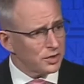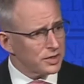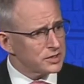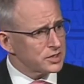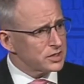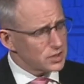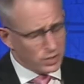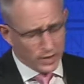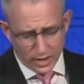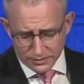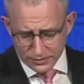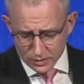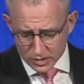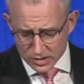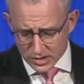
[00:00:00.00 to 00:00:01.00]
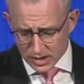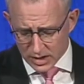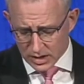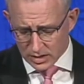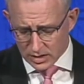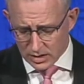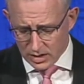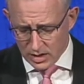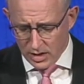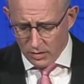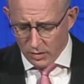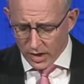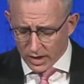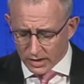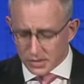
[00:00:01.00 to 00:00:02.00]
this in 2014
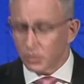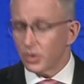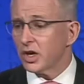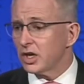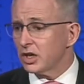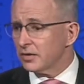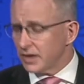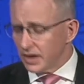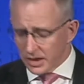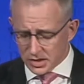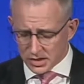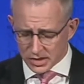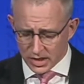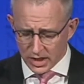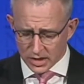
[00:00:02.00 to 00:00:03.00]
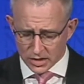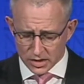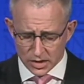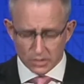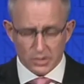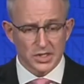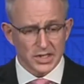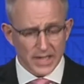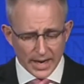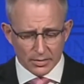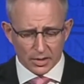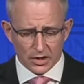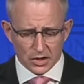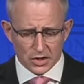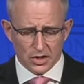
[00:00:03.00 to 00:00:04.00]
when I was working on the legislation to
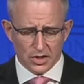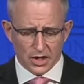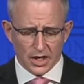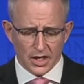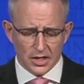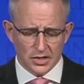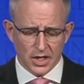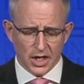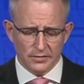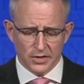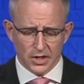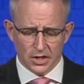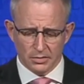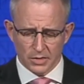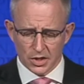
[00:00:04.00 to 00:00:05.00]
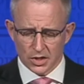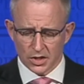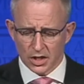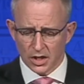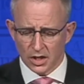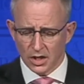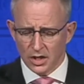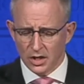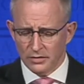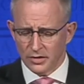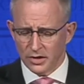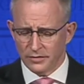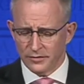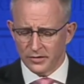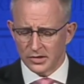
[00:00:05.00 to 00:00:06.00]
establish the e-safety commissioner for
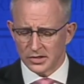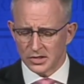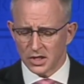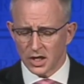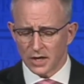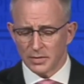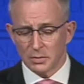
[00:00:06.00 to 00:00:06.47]
the first time.